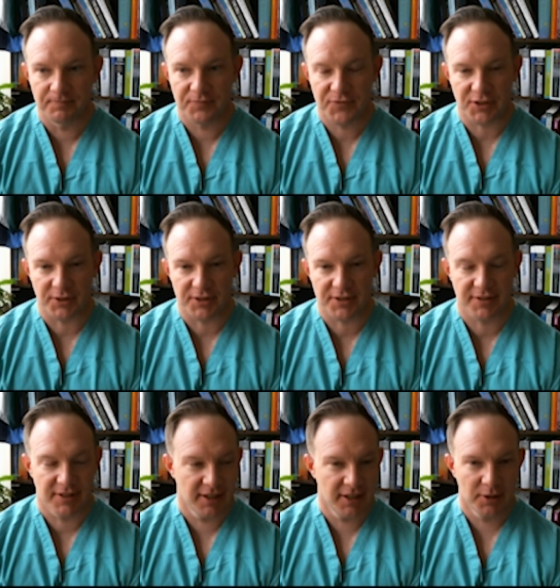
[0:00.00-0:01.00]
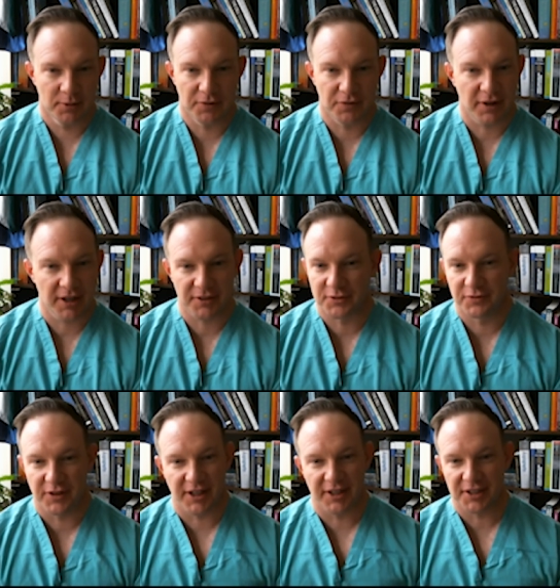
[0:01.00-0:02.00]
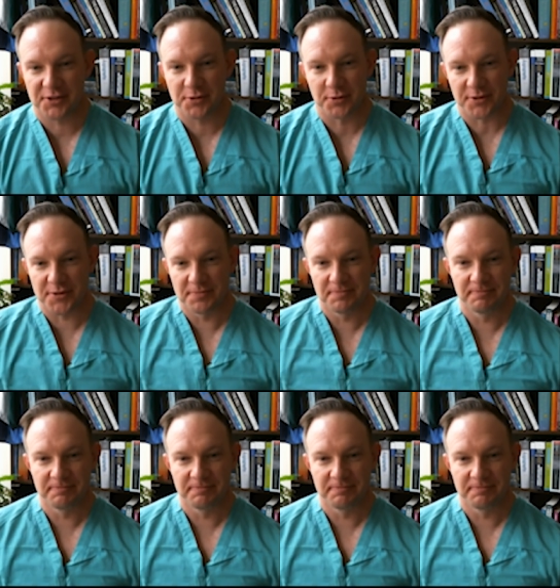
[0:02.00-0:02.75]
So we have a lot of very nice tools.